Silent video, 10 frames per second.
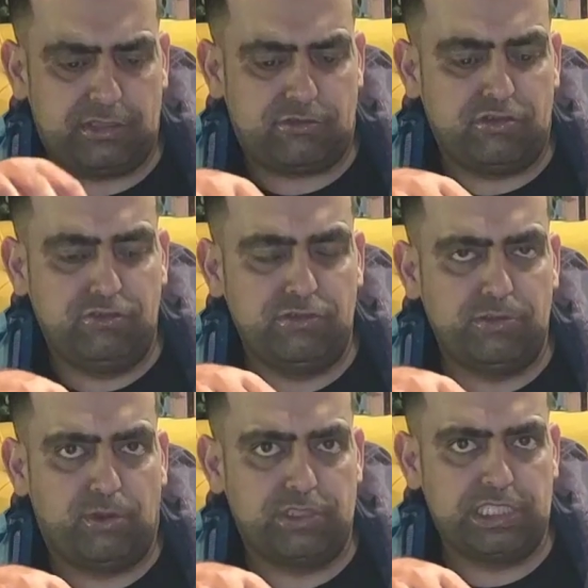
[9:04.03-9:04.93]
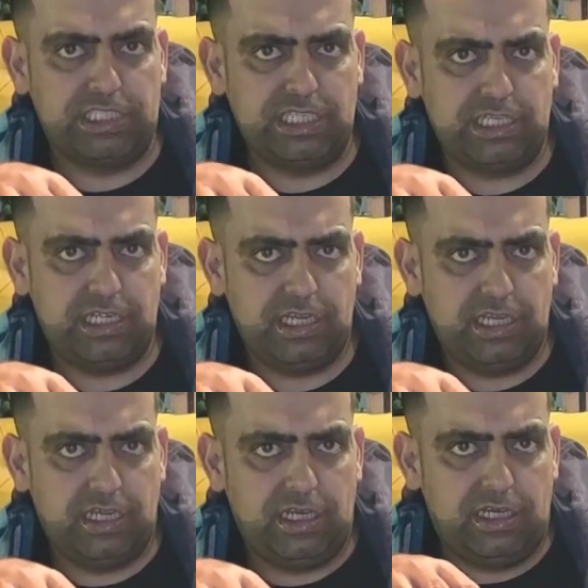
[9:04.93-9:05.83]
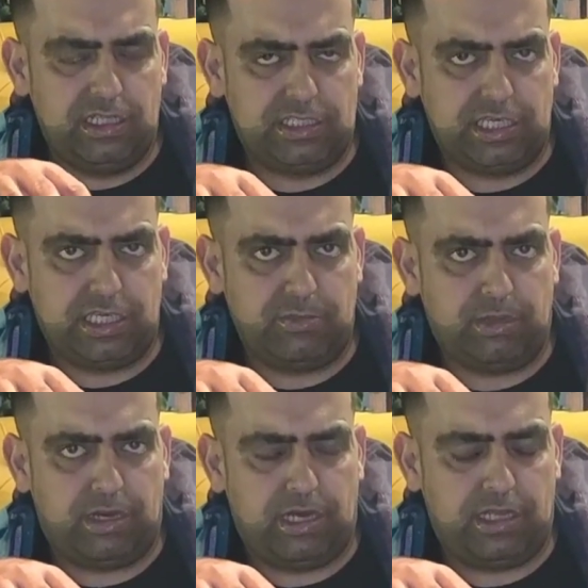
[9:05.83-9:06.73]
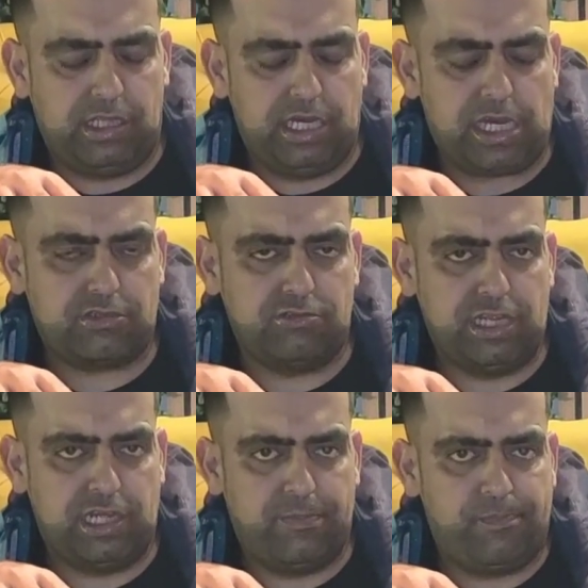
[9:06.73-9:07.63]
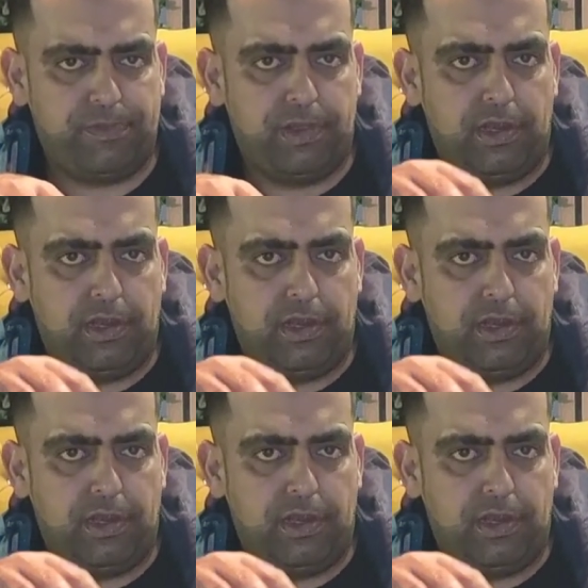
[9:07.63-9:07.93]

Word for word: this could do with more seasoning. Yeah, yeah, one hundred percent. The actual uh,